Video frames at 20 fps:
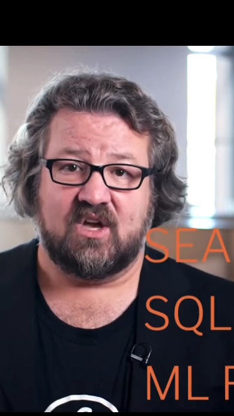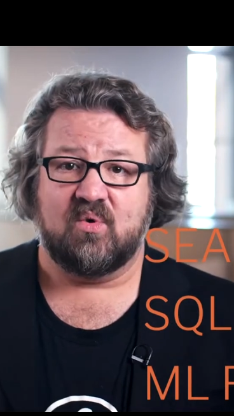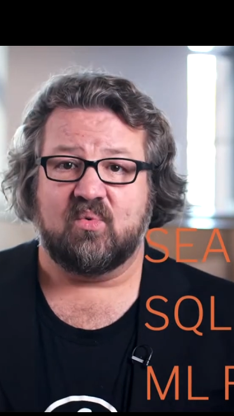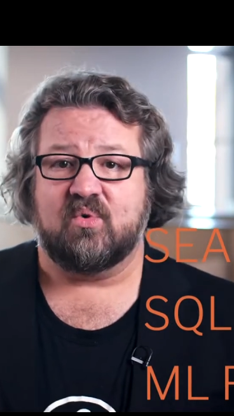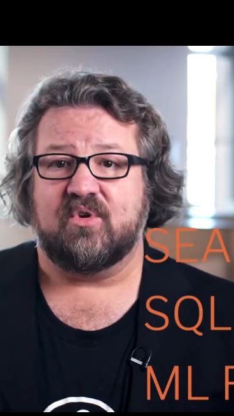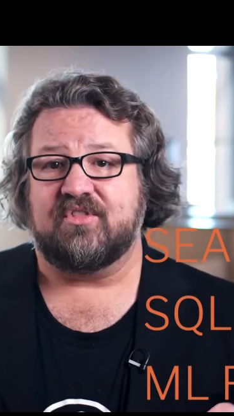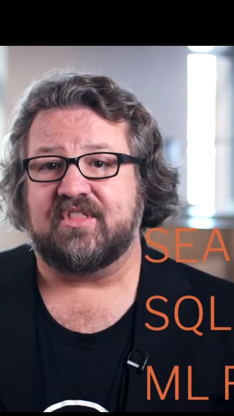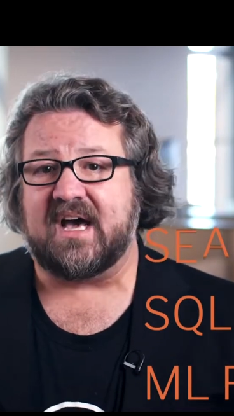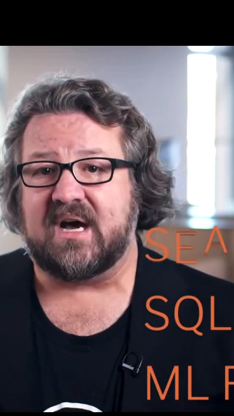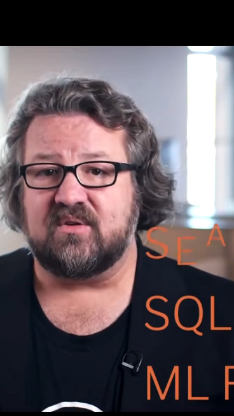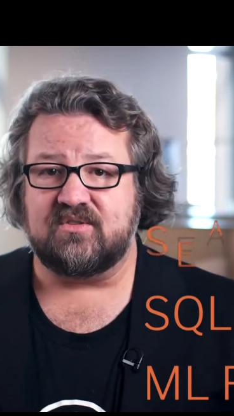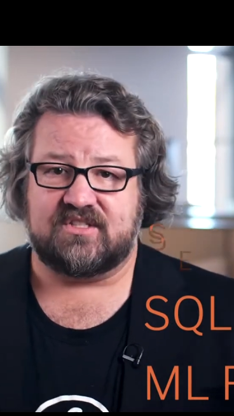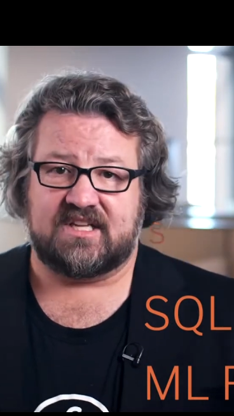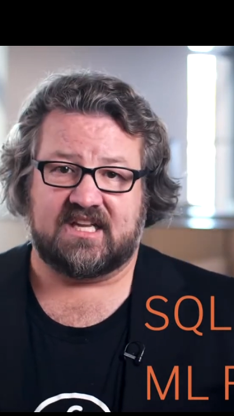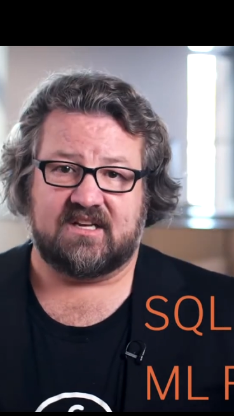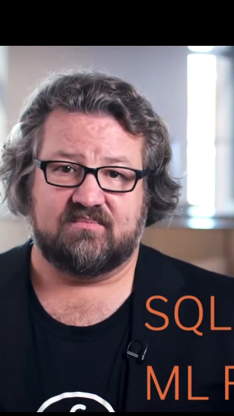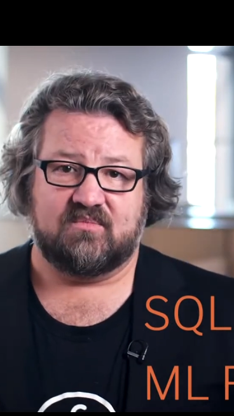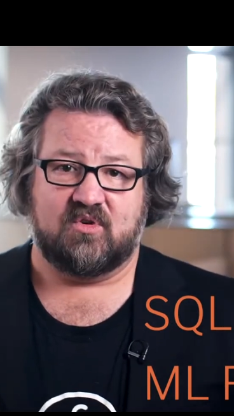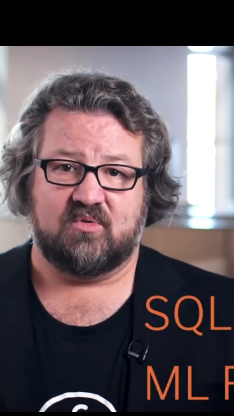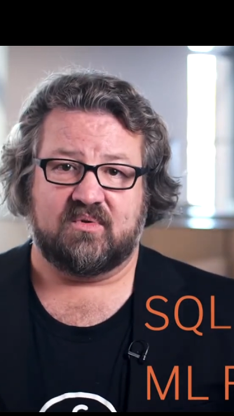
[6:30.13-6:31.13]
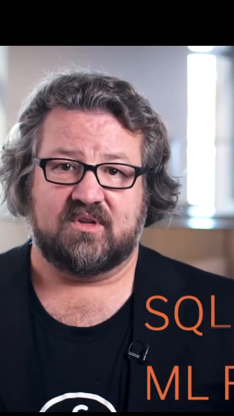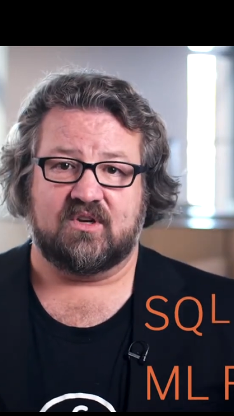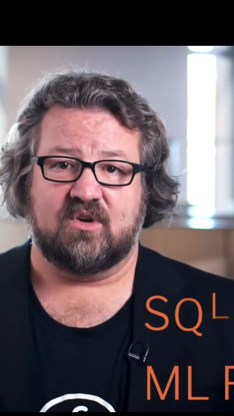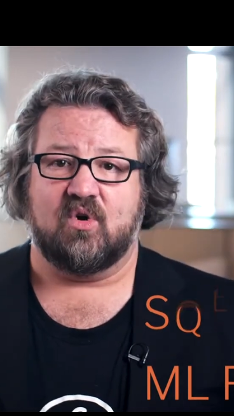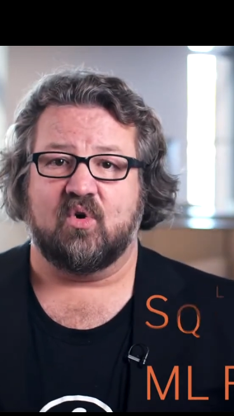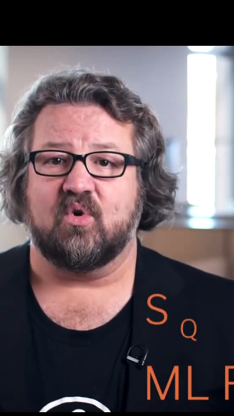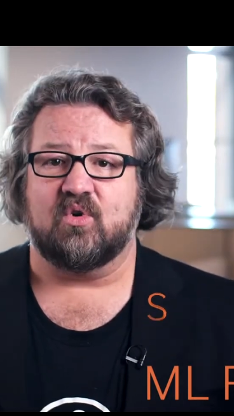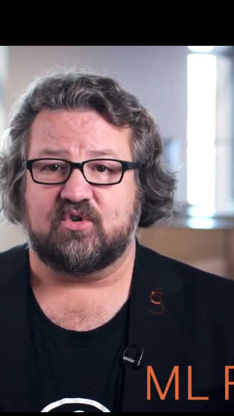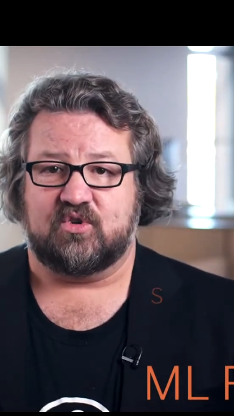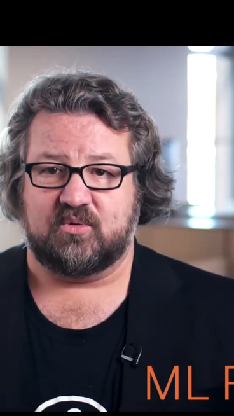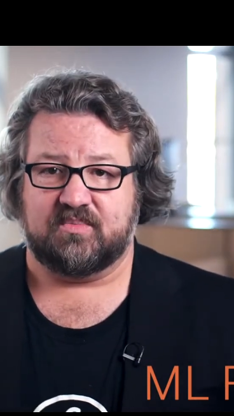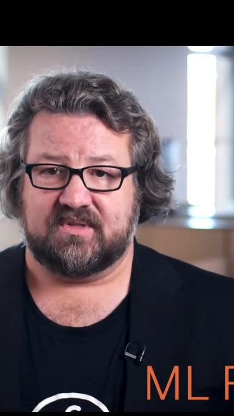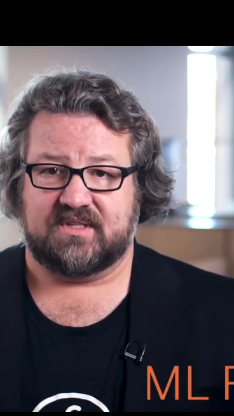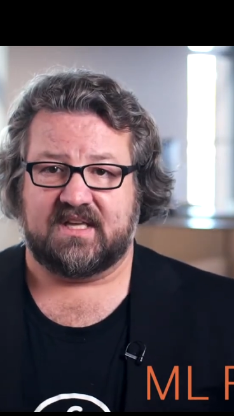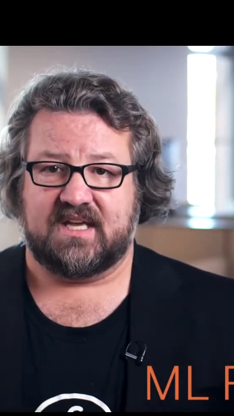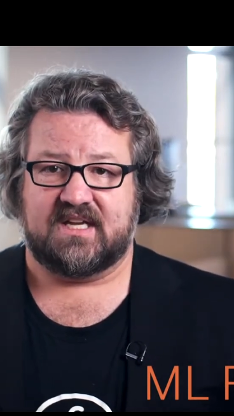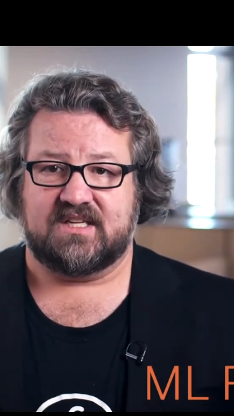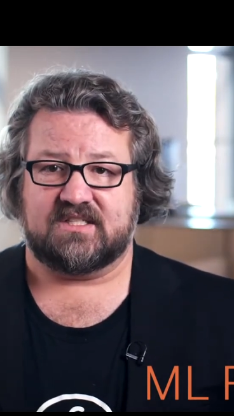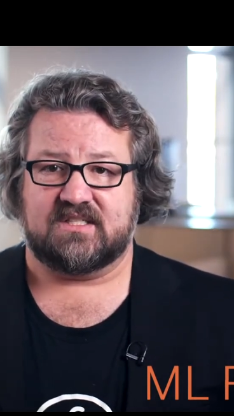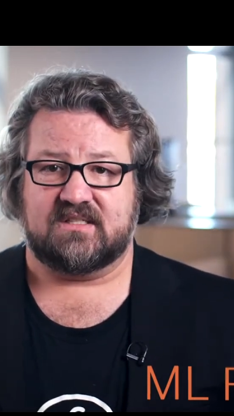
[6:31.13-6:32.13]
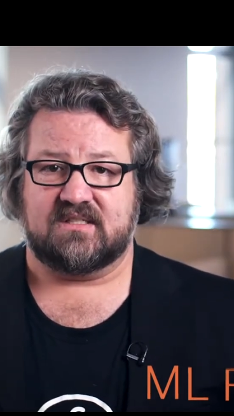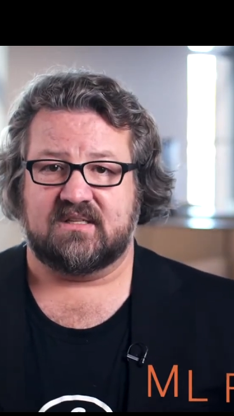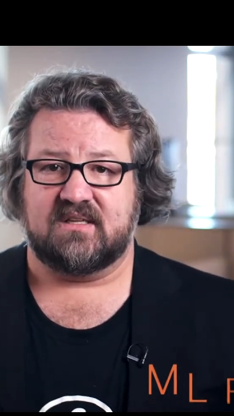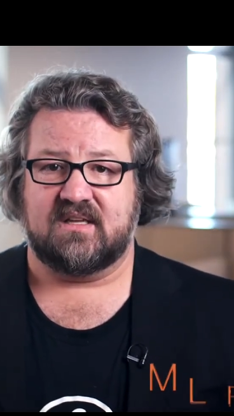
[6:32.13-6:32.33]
without data movement or duplication.